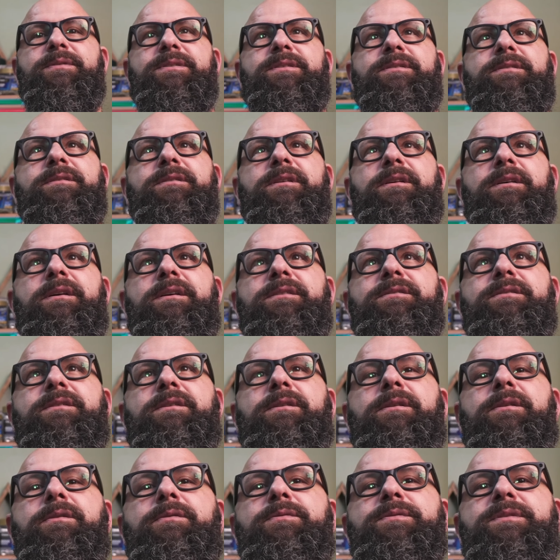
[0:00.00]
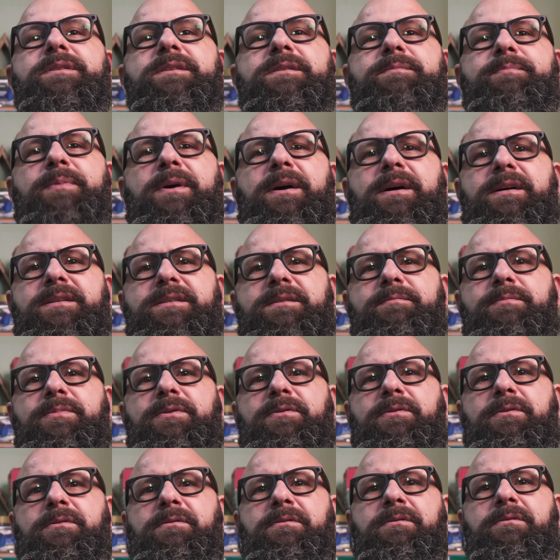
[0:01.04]
it's as close as
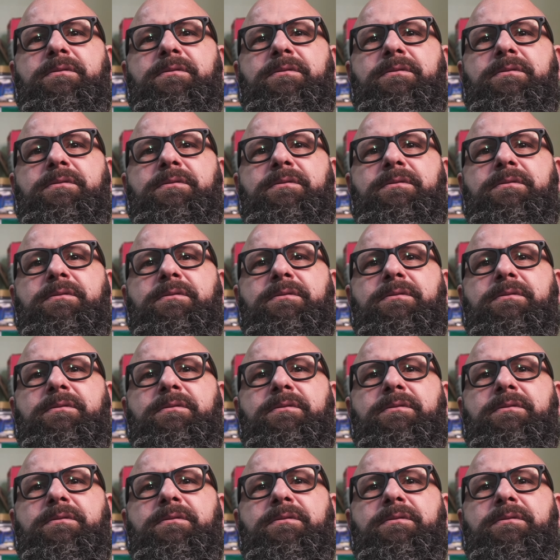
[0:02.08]
possible